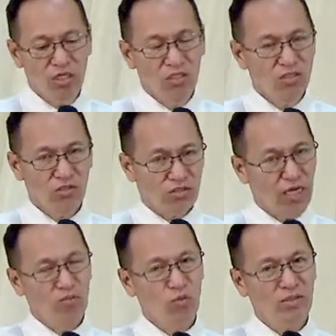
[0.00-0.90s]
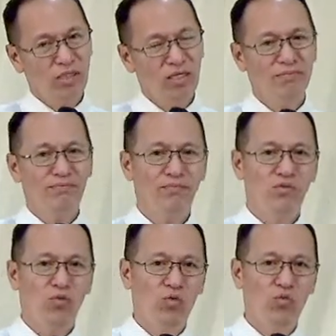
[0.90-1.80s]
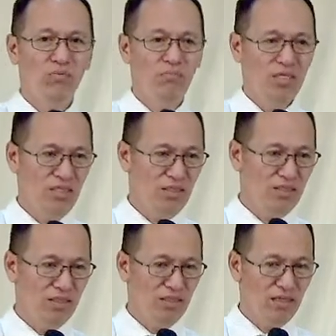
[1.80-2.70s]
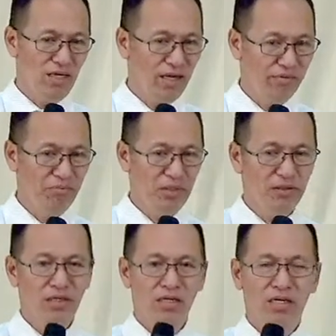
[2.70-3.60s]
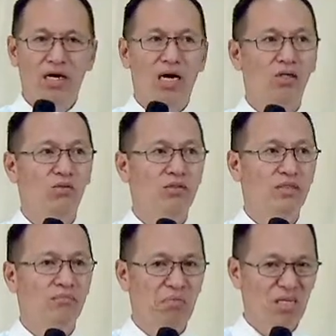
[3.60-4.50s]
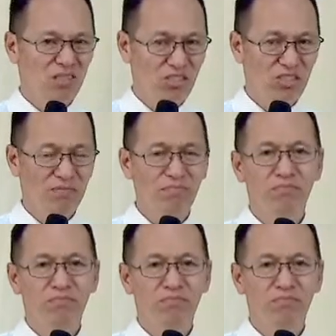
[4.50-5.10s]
So time will come, we will be having our fellowship,